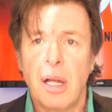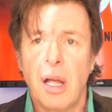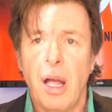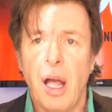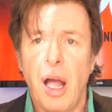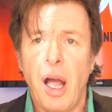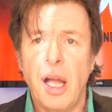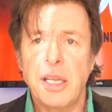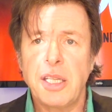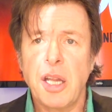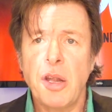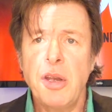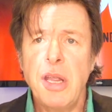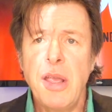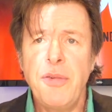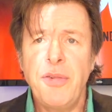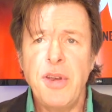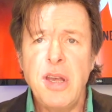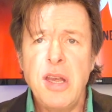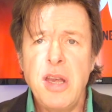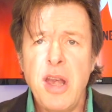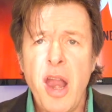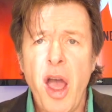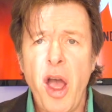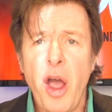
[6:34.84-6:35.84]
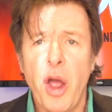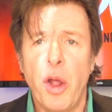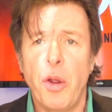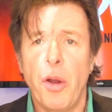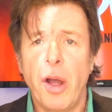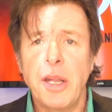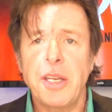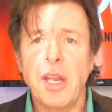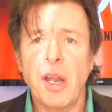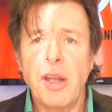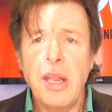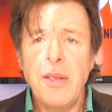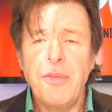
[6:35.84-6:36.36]
I don't even know,
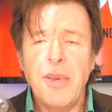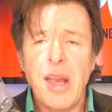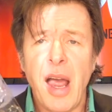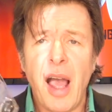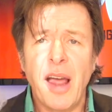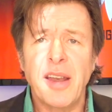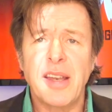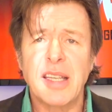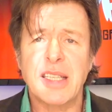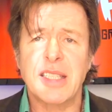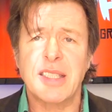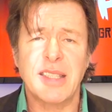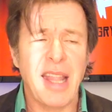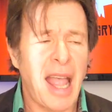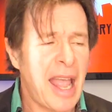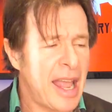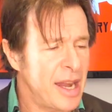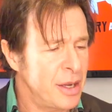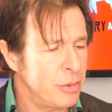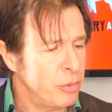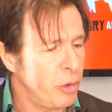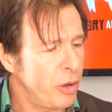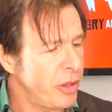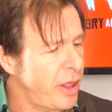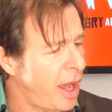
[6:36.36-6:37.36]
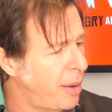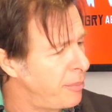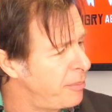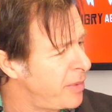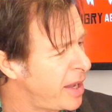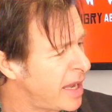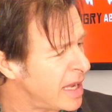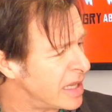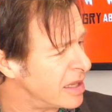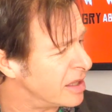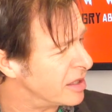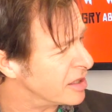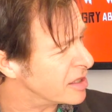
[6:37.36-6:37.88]
I don't even understand what that
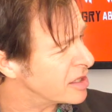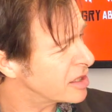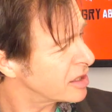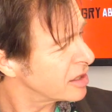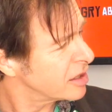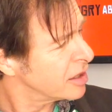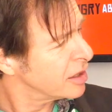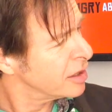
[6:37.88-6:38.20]
means.